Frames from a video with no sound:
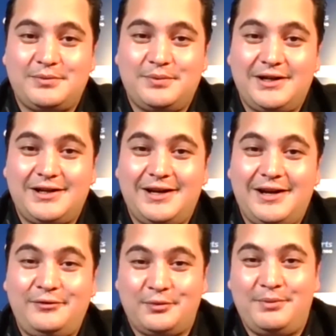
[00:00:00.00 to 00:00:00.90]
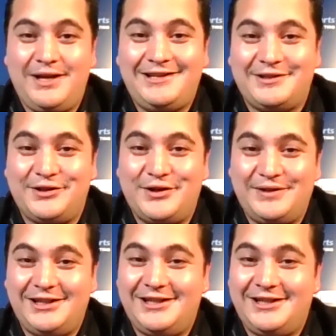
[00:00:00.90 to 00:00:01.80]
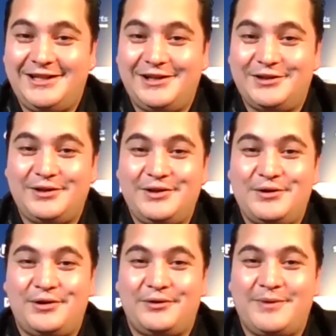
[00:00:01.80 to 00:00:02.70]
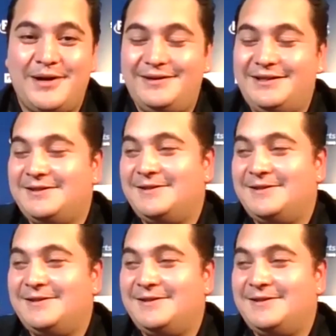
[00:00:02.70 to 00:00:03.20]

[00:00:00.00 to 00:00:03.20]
but I have to beat, you know, uh, on the order of merit.